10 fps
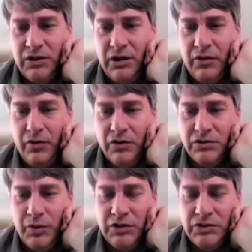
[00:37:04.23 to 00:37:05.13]
and how
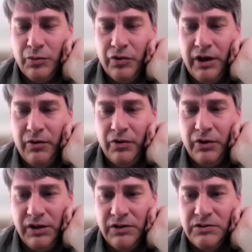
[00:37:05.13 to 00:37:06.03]
indispensable that
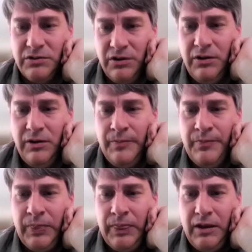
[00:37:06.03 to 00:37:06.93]
really is.
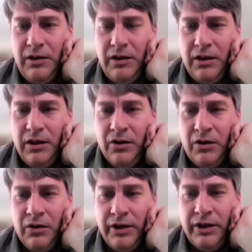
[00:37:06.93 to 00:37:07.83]
And
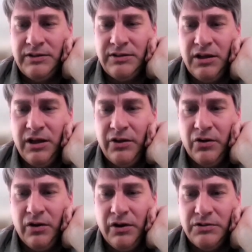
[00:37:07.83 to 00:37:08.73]
all of that
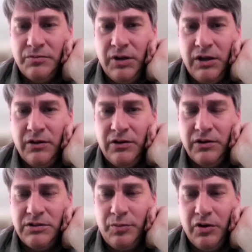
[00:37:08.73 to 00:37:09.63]
together has meant the
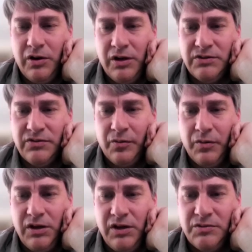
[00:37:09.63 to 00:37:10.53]
experience for
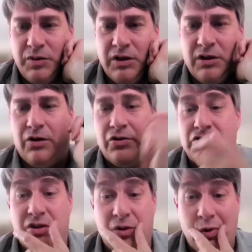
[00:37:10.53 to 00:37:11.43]
me has been
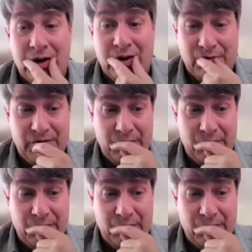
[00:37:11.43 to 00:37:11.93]
largely one of